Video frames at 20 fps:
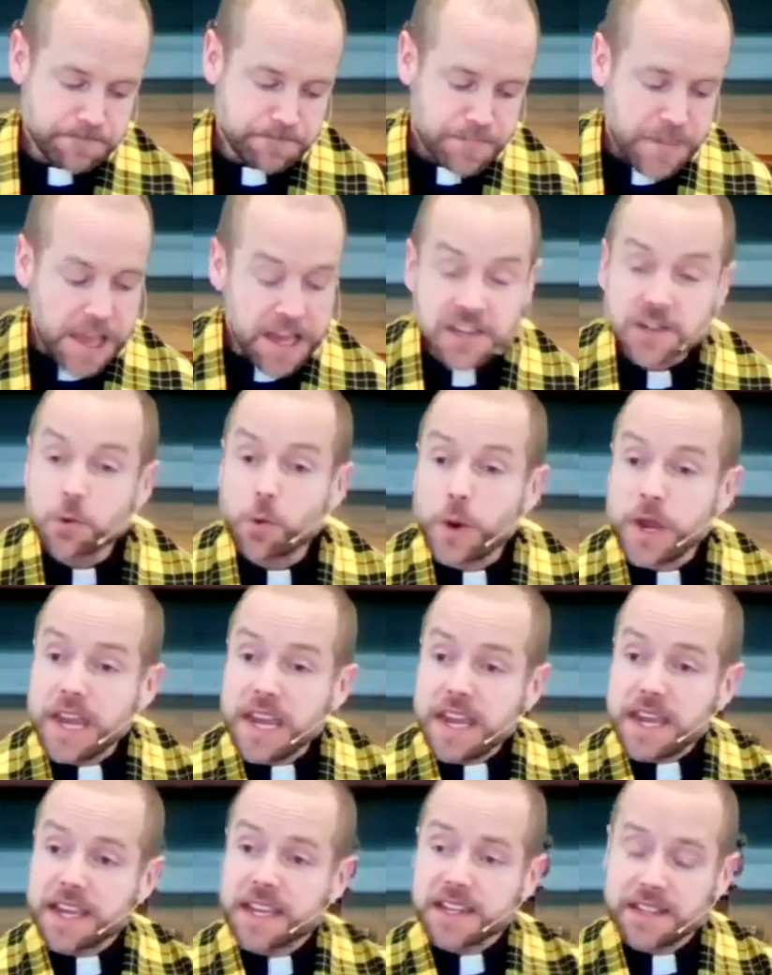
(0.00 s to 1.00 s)
As
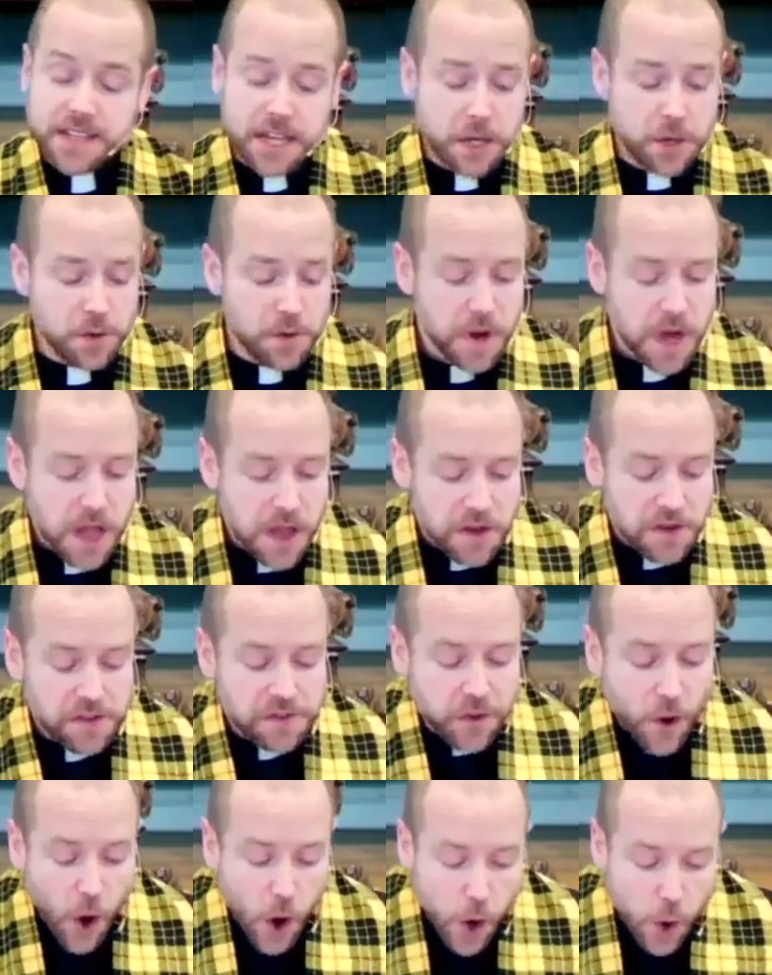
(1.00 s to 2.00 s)
we continue
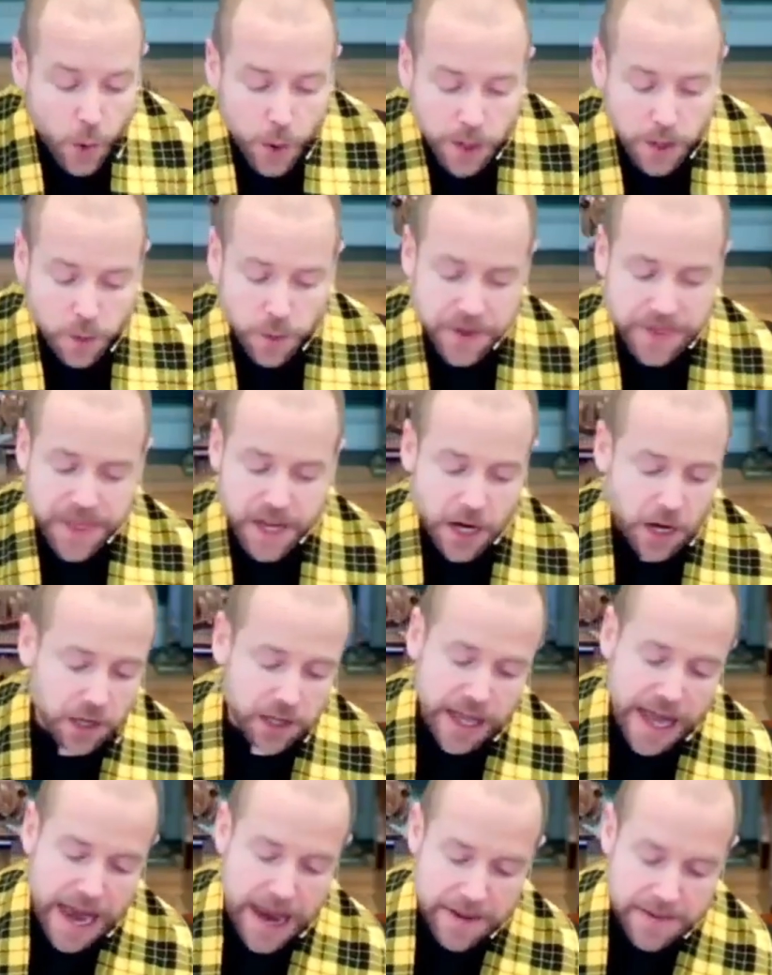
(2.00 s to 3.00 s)
forward within our
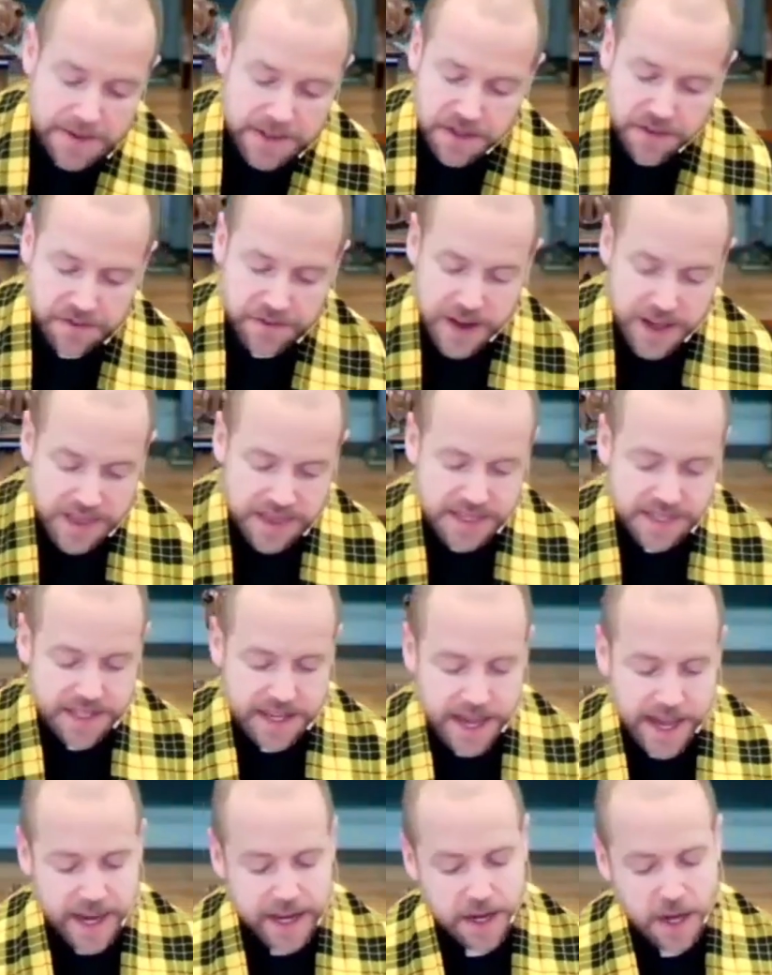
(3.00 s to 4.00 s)
lives of faith
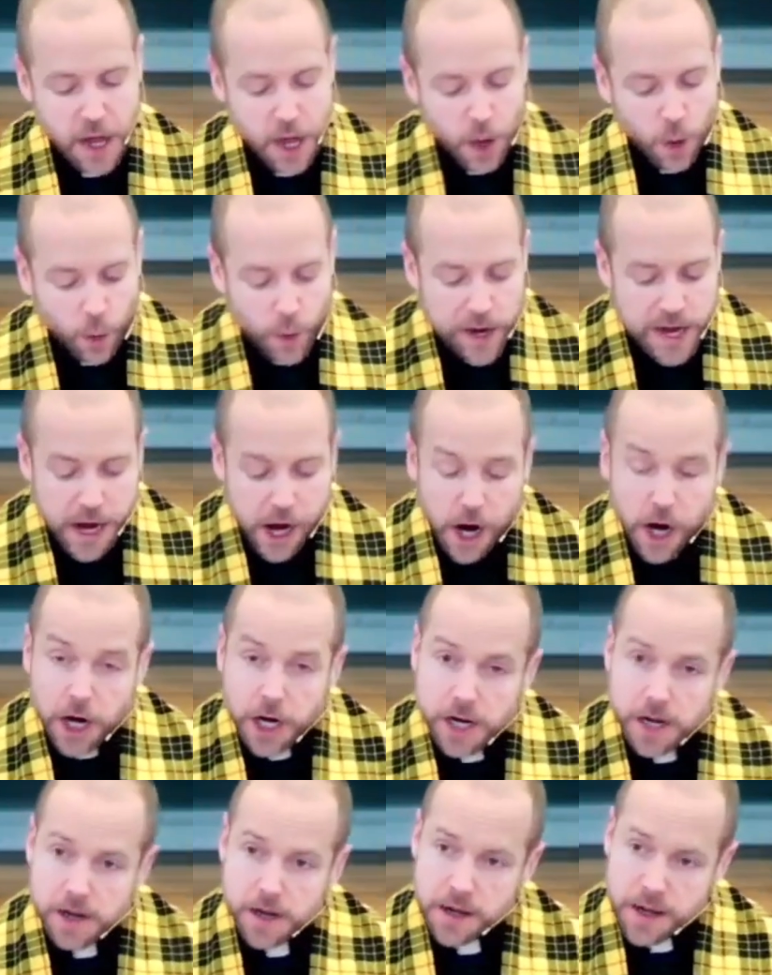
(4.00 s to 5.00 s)
today, we
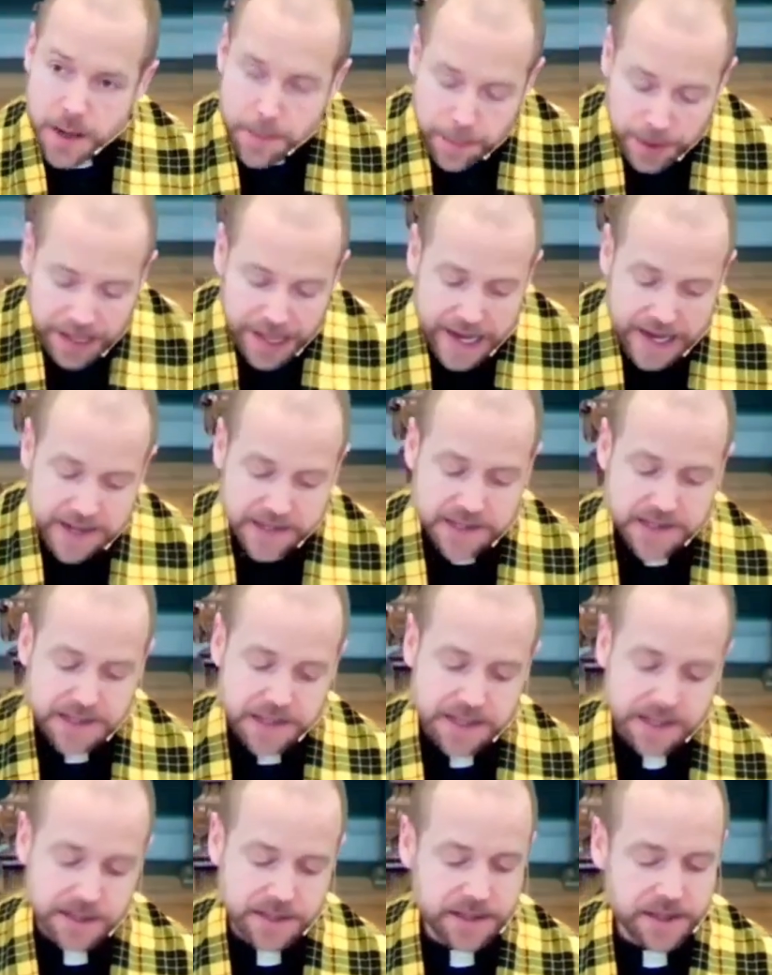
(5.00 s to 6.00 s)
are blessed